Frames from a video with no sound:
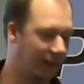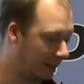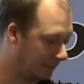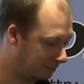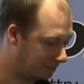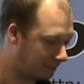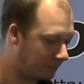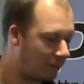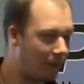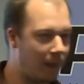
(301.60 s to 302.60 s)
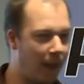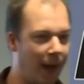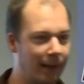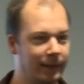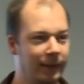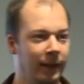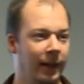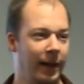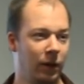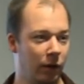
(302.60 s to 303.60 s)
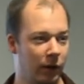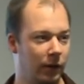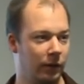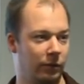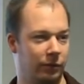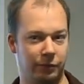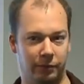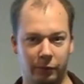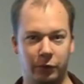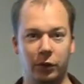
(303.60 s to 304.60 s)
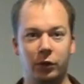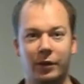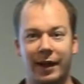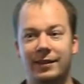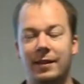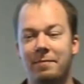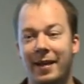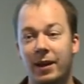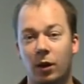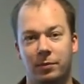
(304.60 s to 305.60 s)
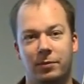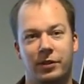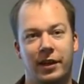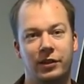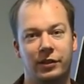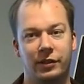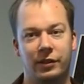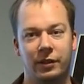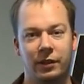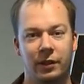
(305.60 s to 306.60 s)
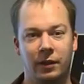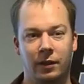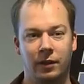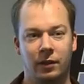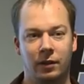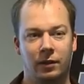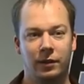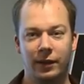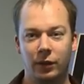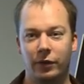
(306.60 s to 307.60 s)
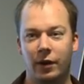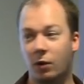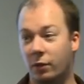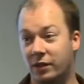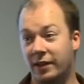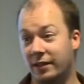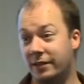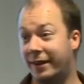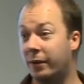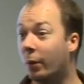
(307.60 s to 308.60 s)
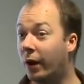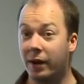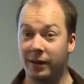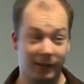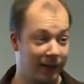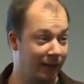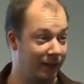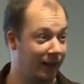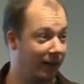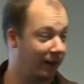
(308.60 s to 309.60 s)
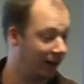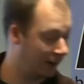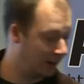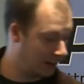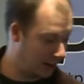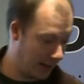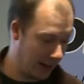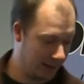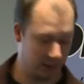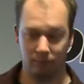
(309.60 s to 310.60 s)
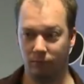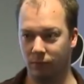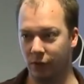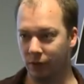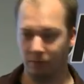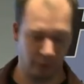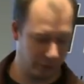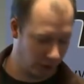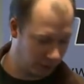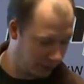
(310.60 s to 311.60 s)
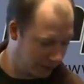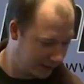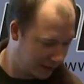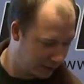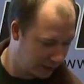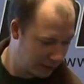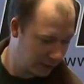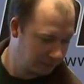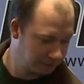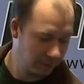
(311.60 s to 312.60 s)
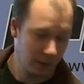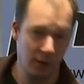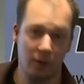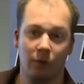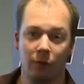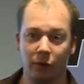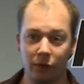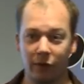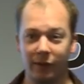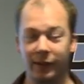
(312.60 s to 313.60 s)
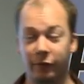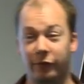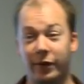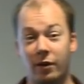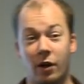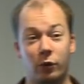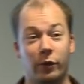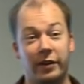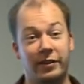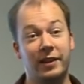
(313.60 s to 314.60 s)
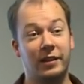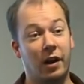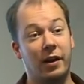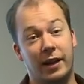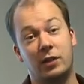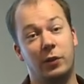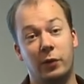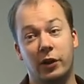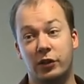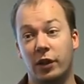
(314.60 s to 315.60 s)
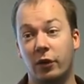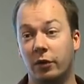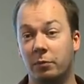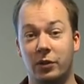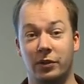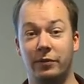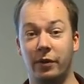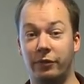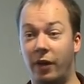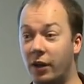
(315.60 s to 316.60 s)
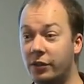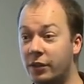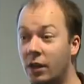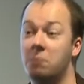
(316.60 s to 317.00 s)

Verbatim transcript: it. And in order for you to actually make optimizations, you need to figure out where it's necessary, where it is necessary, and there's a few other points here as well. So first of all, you need to figure out where the things are actually running slow, because if they're fast,